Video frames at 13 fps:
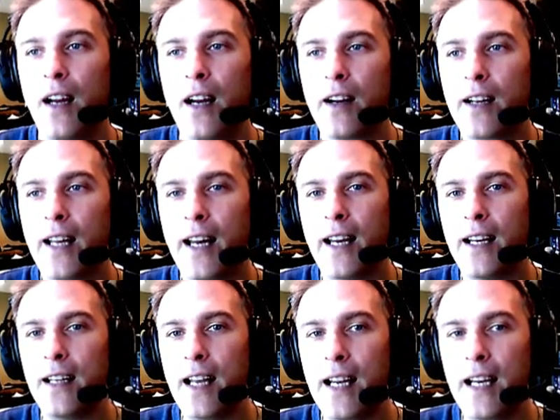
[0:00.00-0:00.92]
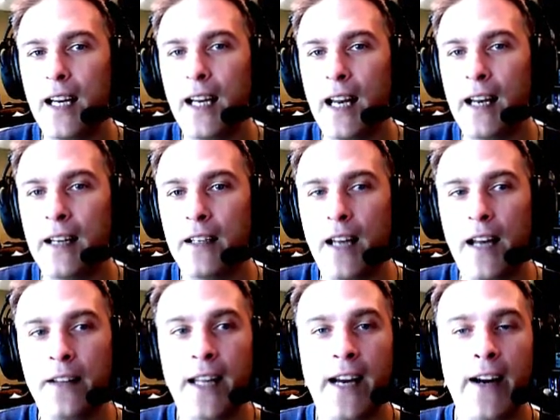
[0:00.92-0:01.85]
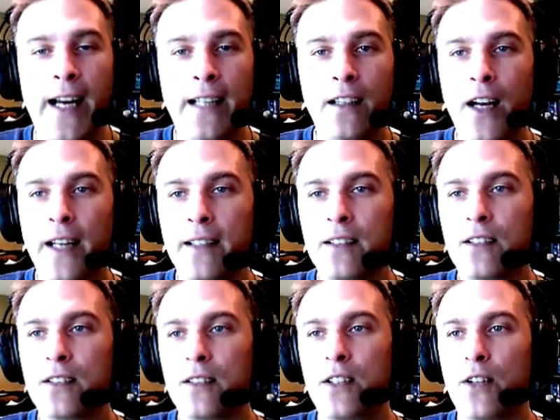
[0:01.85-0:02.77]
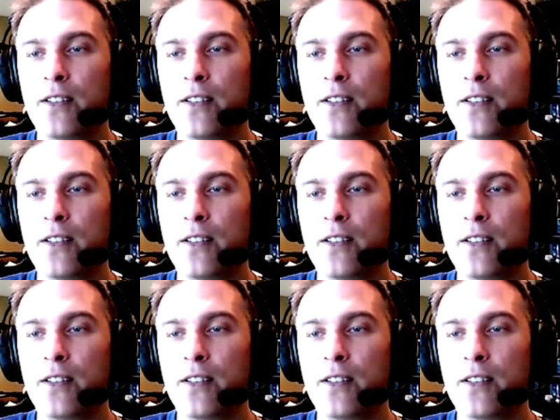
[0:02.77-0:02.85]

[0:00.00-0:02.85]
Okay, and their headlines,